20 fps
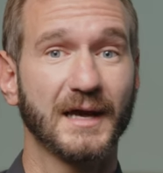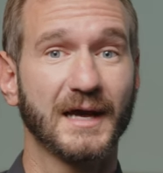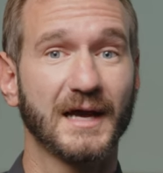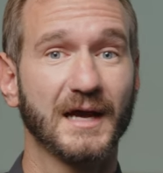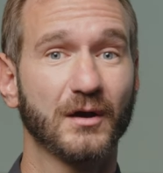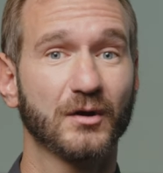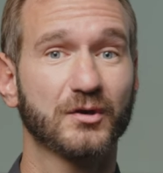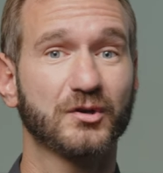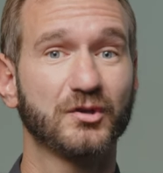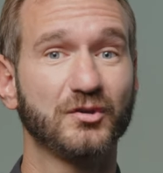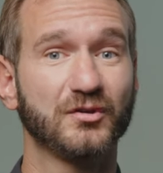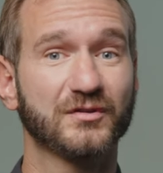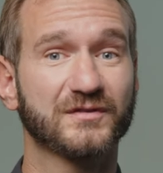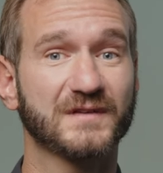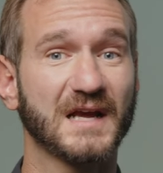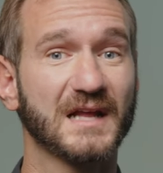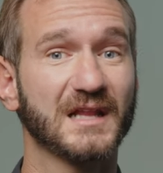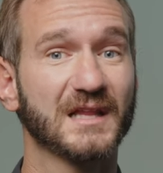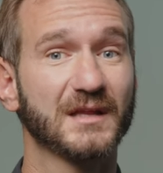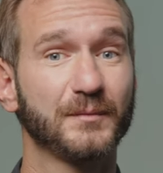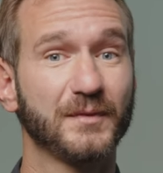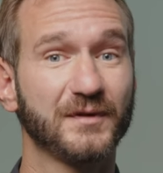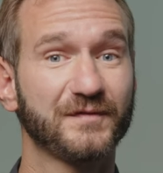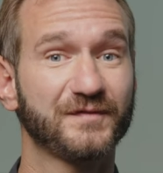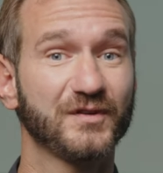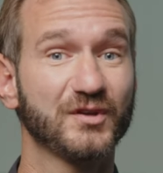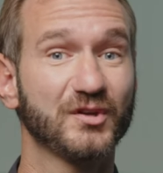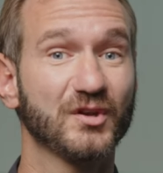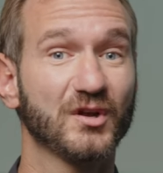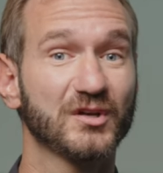How can you tell them
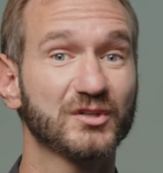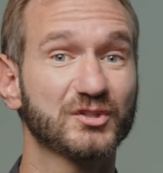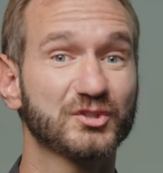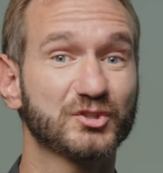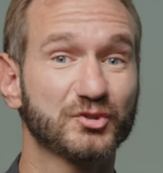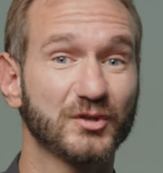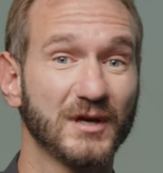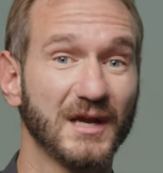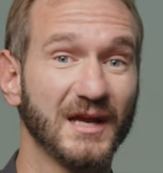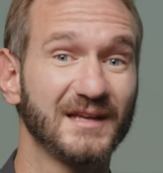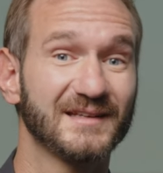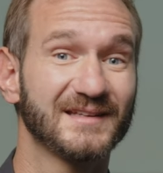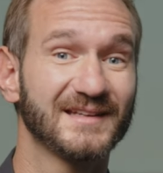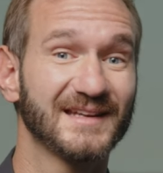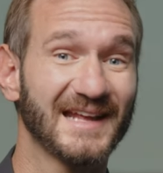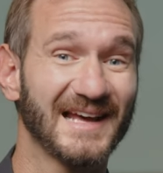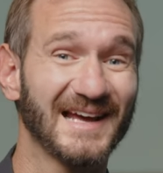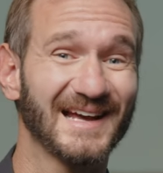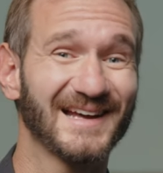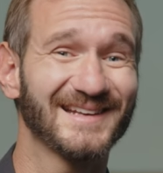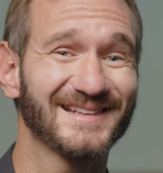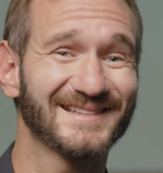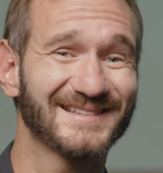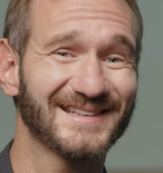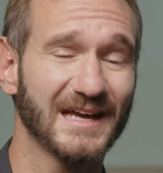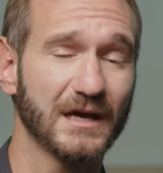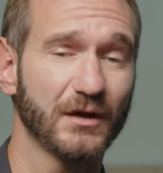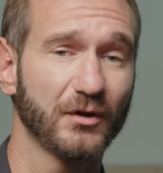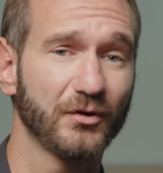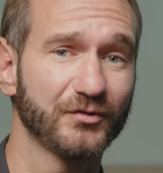if you're not trained in how to
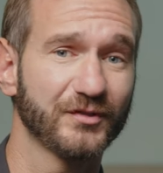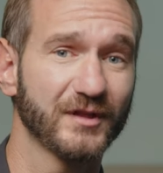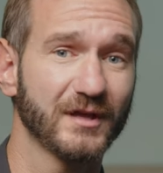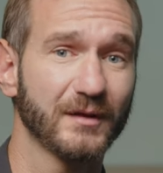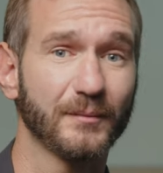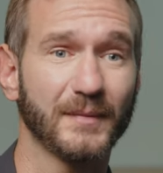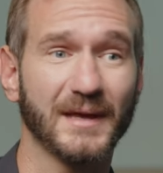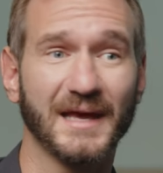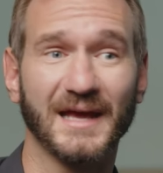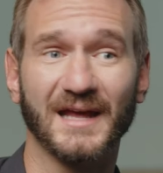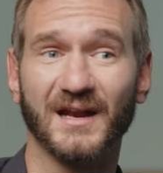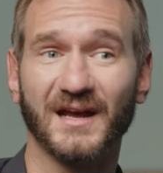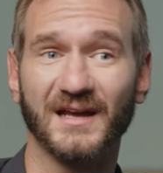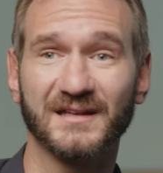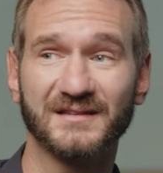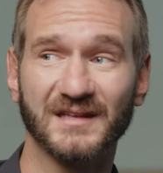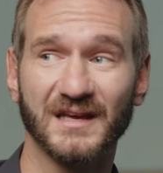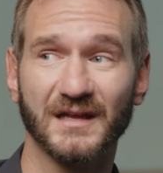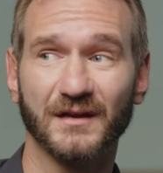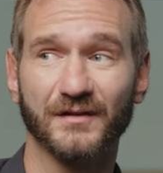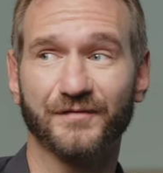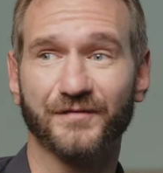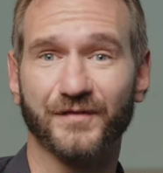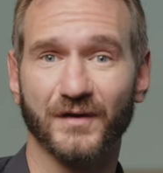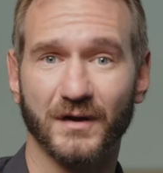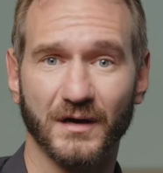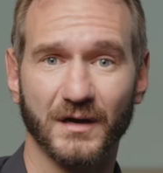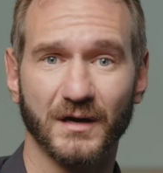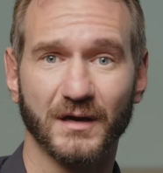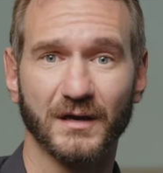tell them and
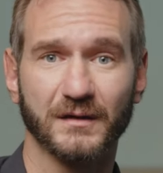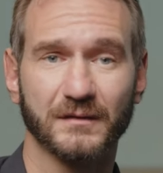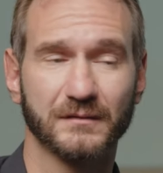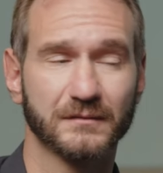identify?